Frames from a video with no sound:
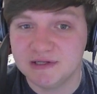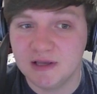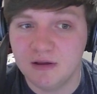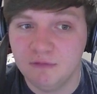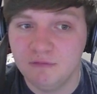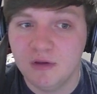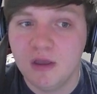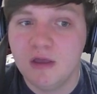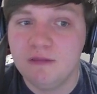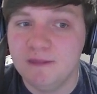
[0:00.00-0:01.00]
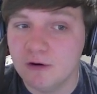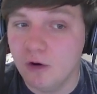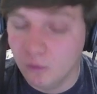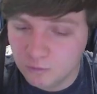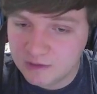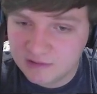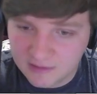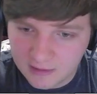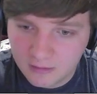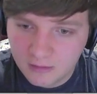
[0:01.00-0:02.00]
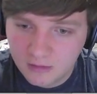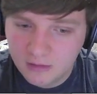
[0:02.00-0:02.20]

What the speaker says: of they're only there